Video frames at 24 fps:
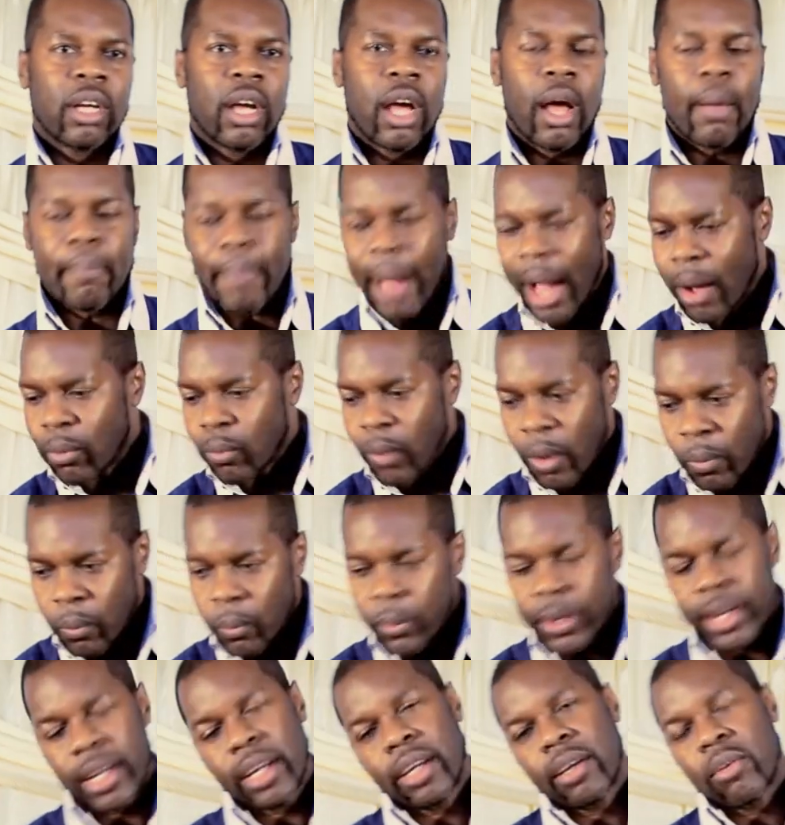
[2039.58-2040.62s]
about when
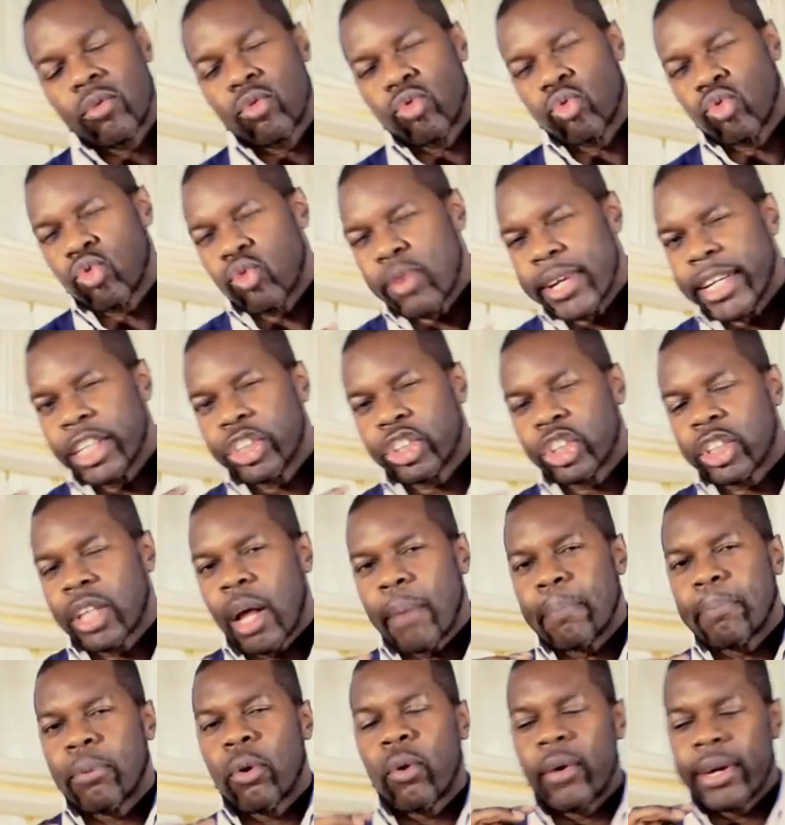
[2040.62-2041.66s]
we reach
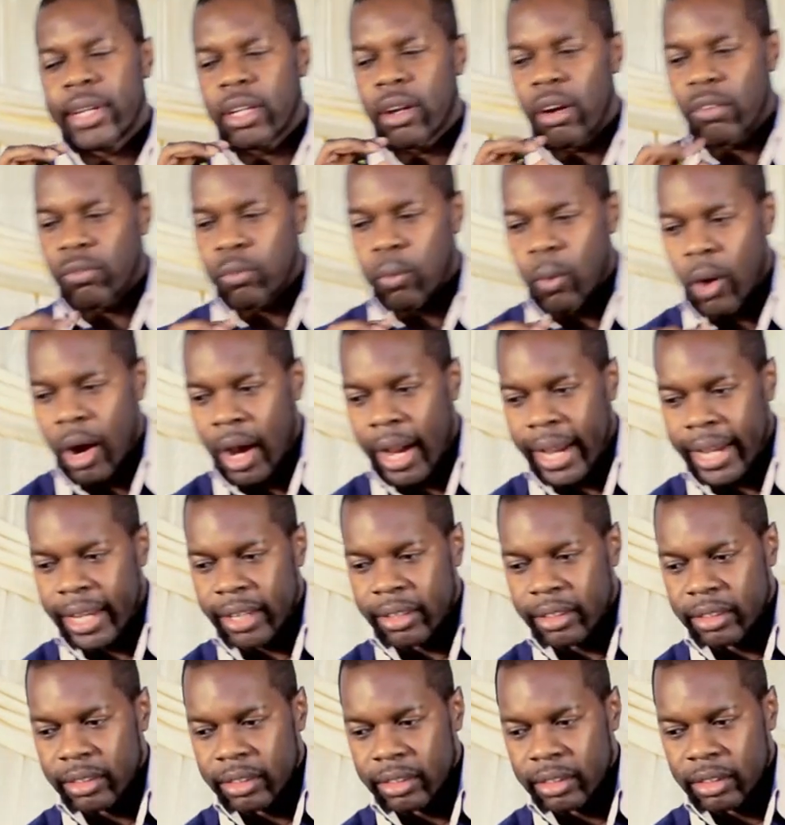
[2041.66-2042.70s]
that point of why.
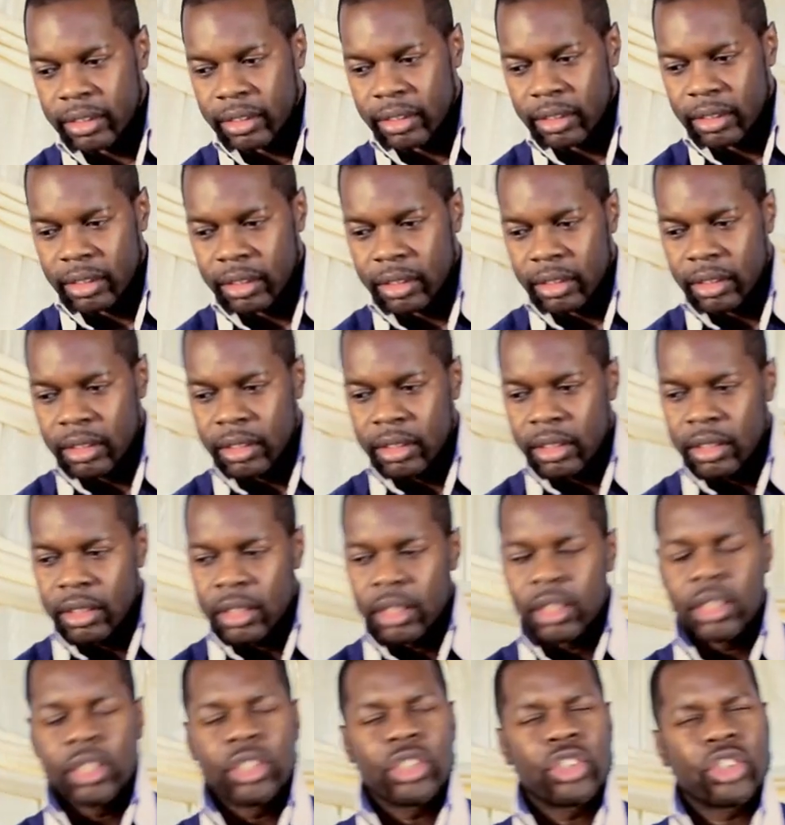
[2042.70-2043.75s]

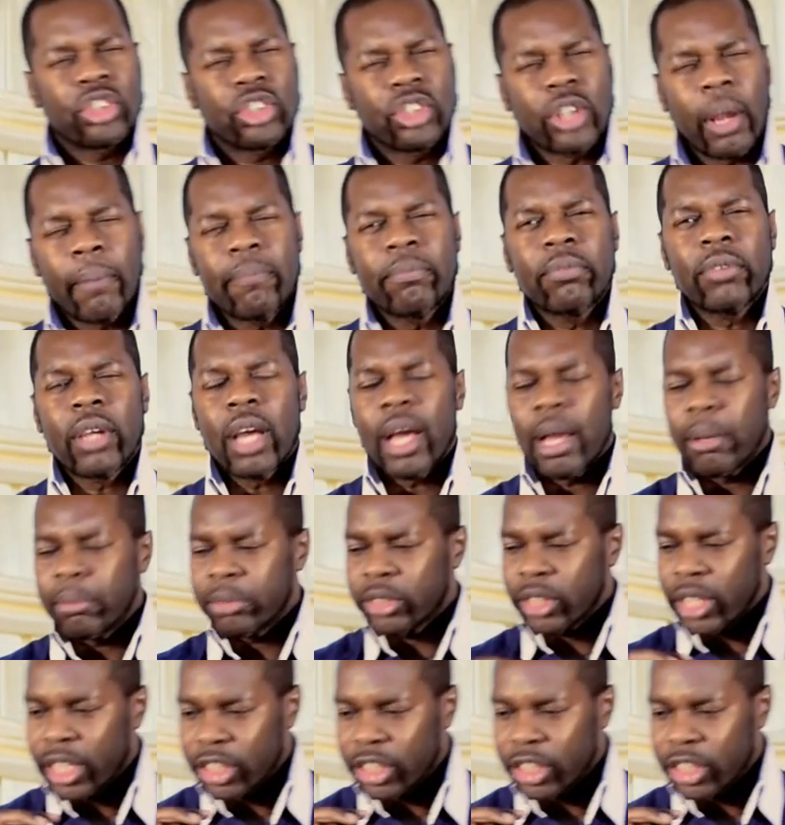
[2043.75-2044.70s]
Sometimes